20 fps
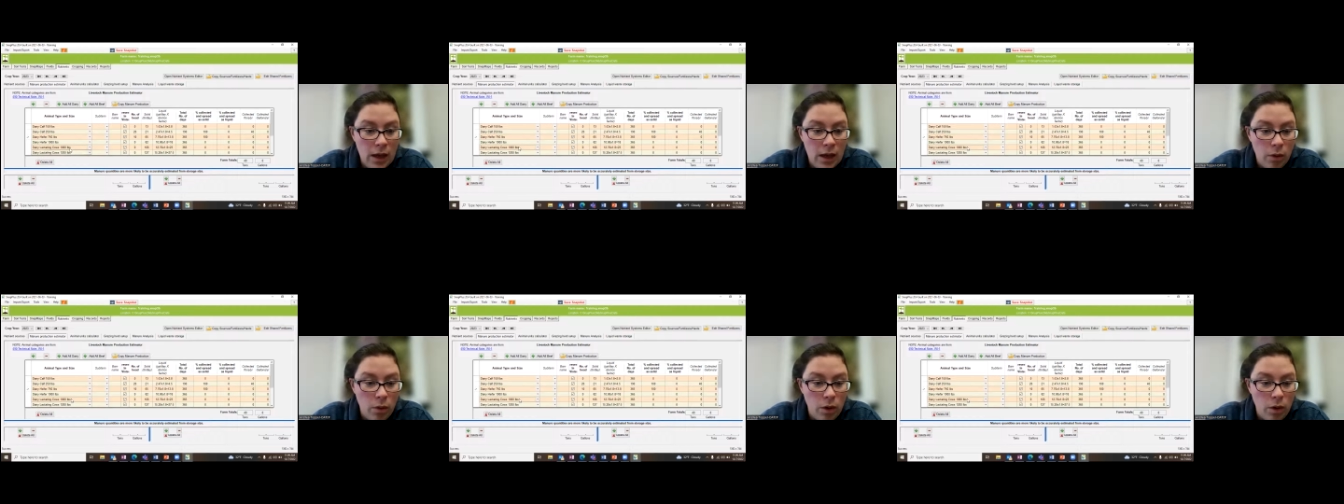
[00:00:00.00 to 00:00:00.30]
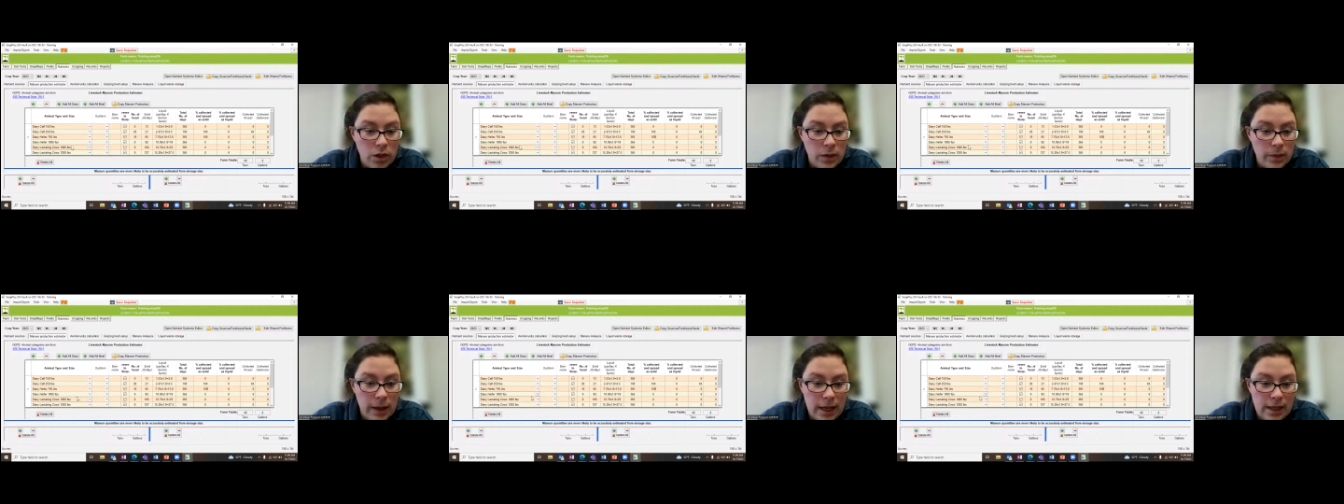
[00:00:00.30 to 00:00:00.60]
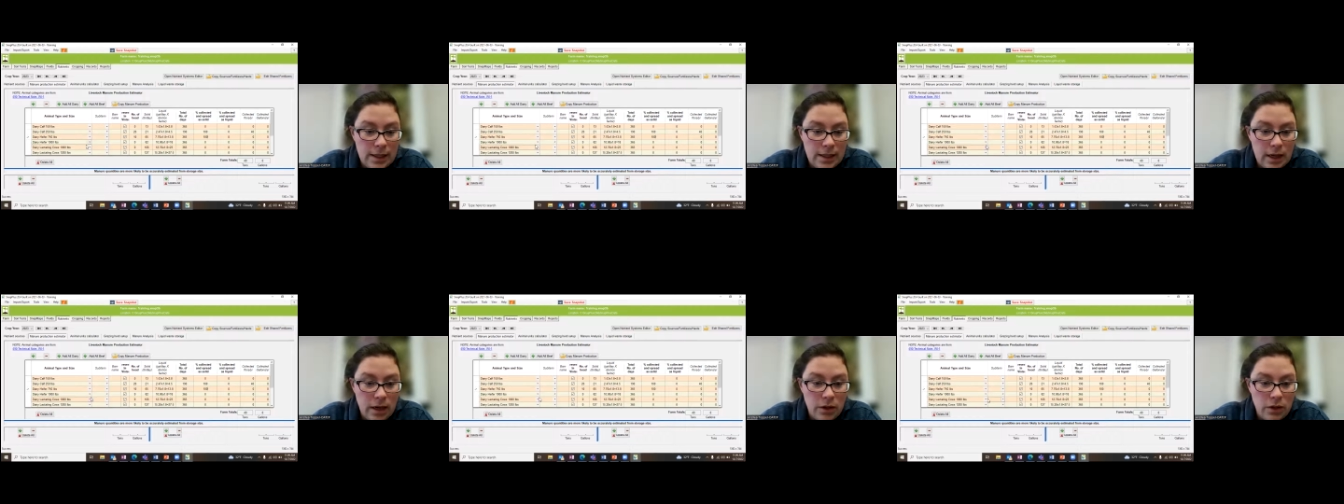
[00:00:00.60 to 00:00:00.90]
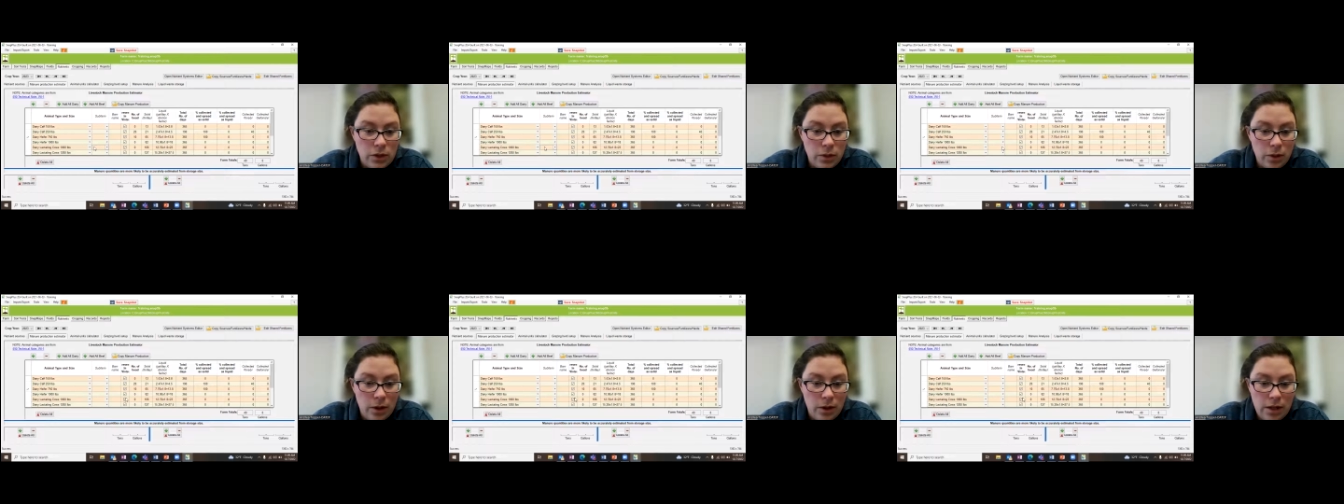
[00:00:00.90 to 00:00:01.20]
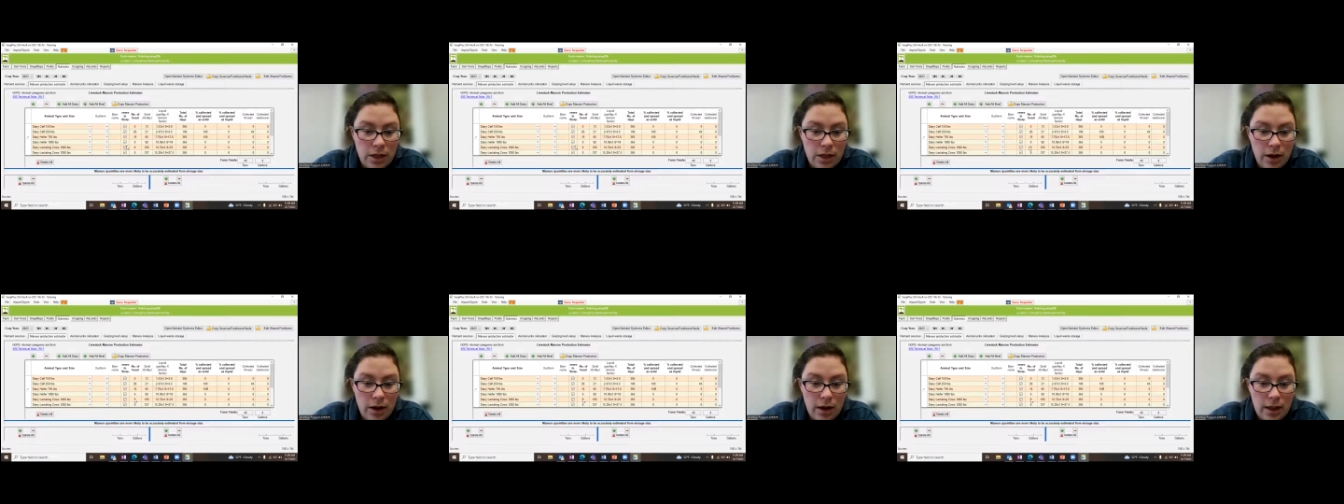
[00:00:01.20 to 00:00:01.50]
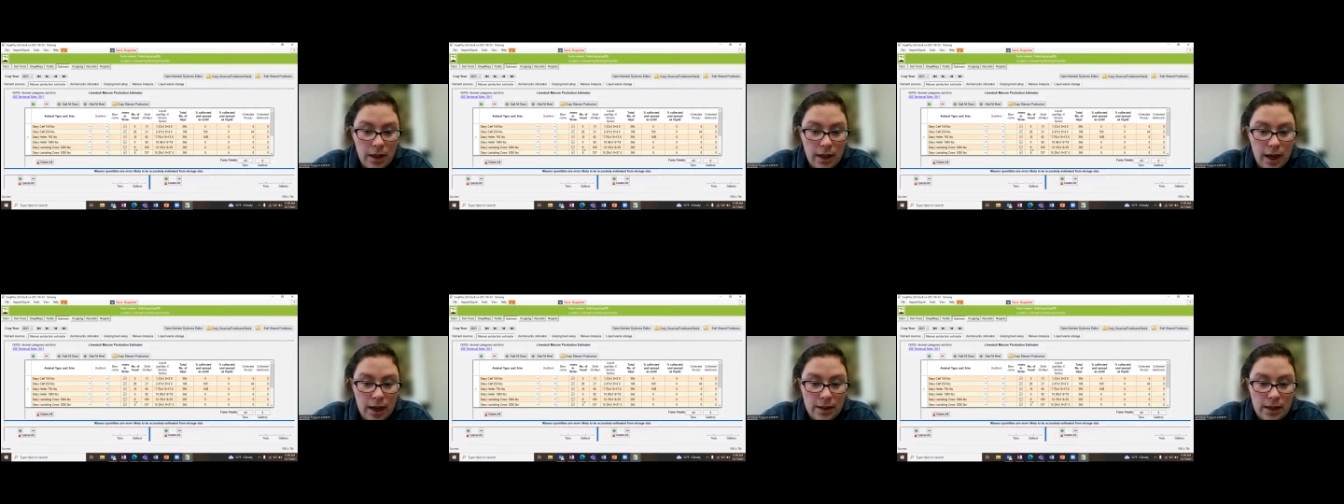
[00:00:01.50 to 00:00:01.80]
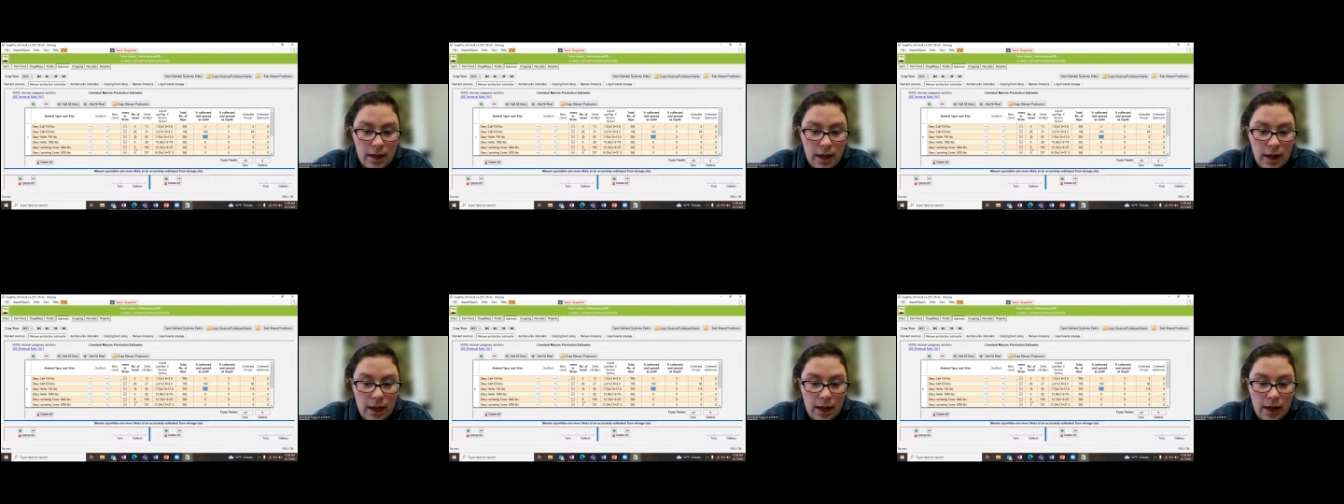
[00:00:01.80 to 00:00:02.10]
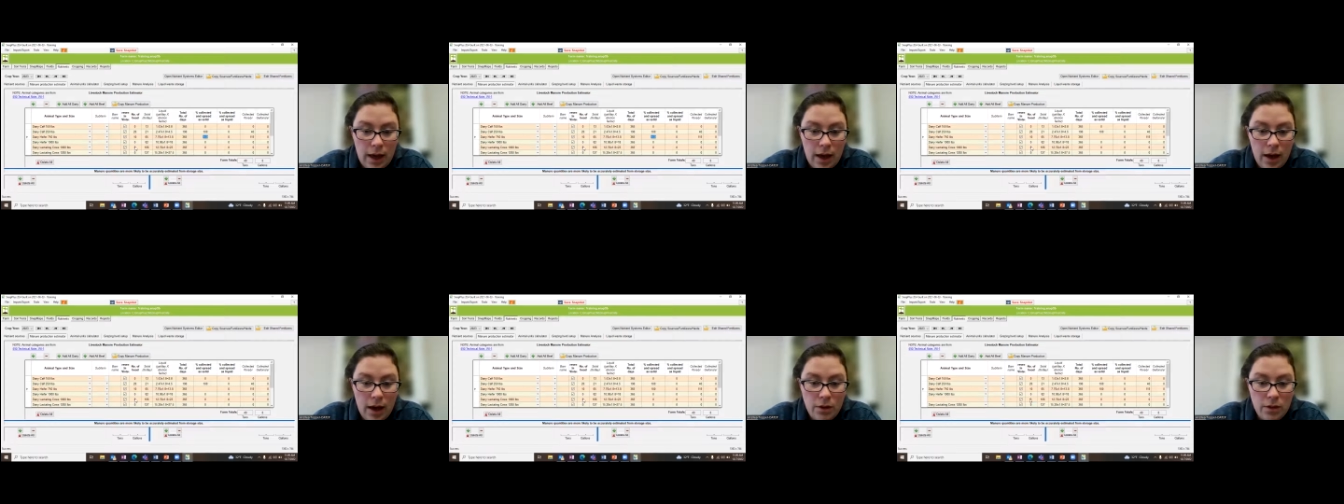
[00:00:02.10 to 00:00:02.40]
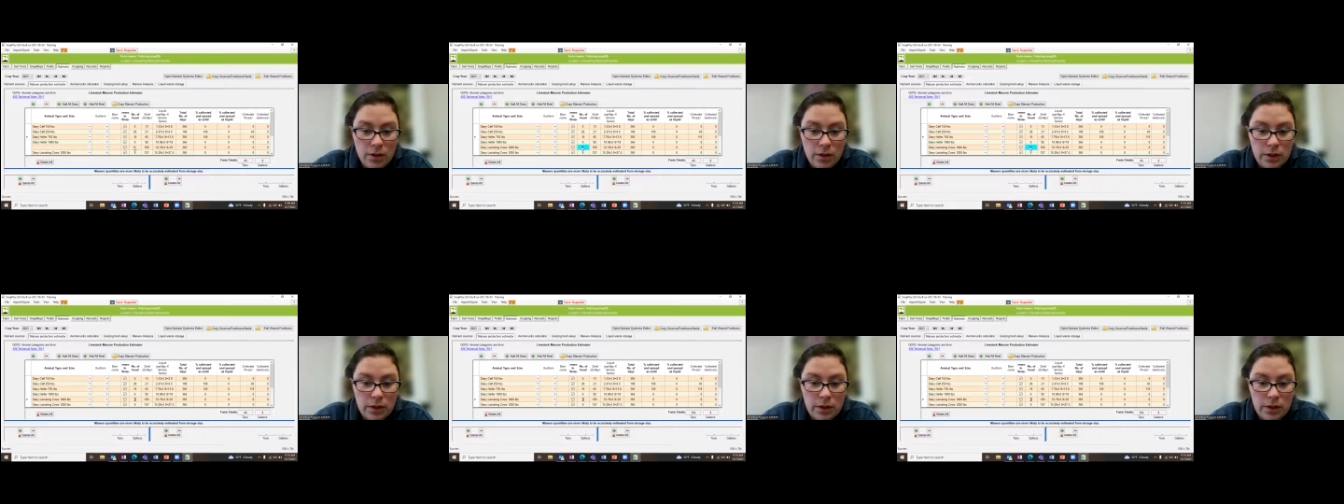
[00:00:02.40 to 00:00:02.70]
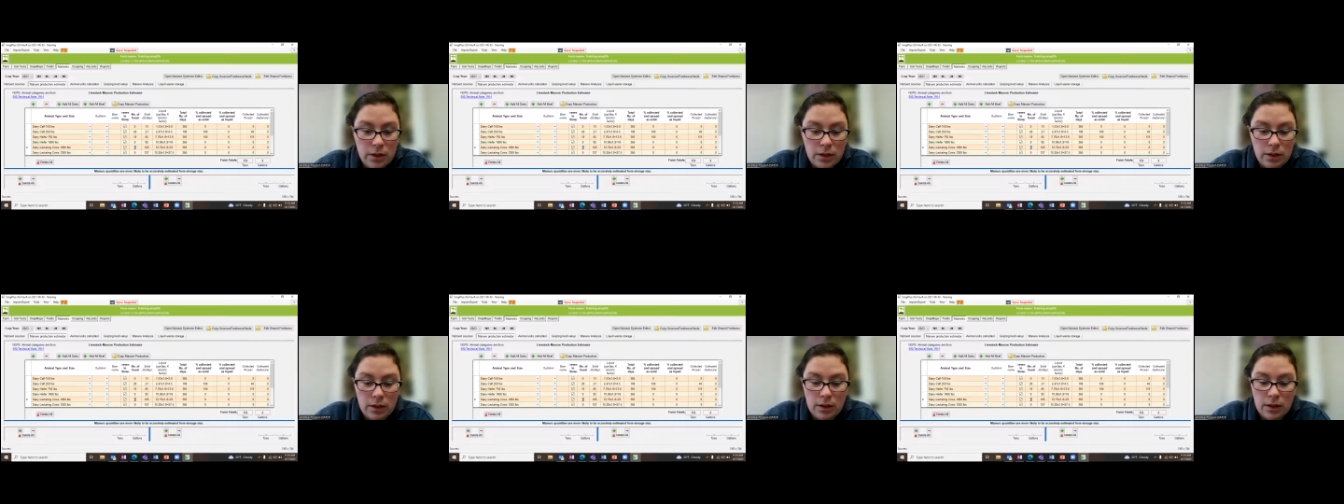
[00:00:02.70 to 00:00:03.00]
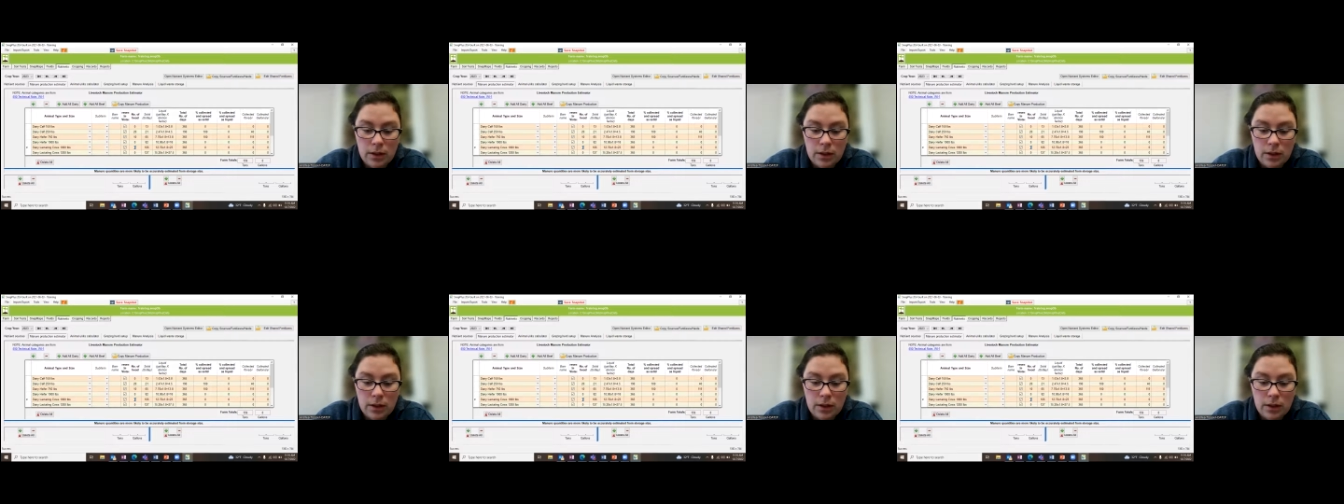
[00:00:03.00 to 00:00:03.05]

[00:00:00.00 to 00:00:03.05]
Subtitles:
Once we get down to our dairy lactating cows,